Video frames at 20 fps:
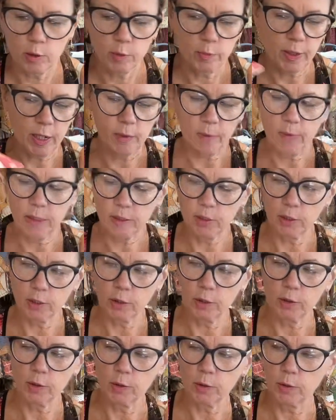about my
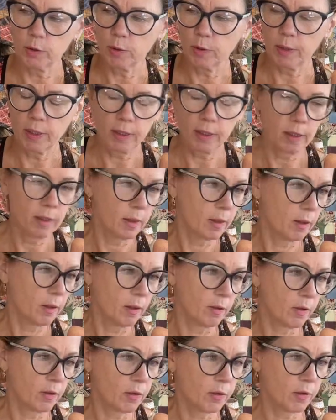new
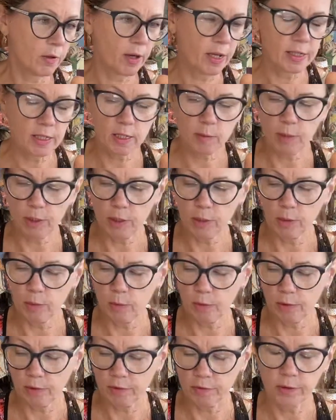threads, my new
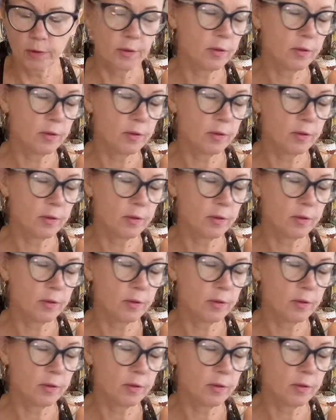Aurifil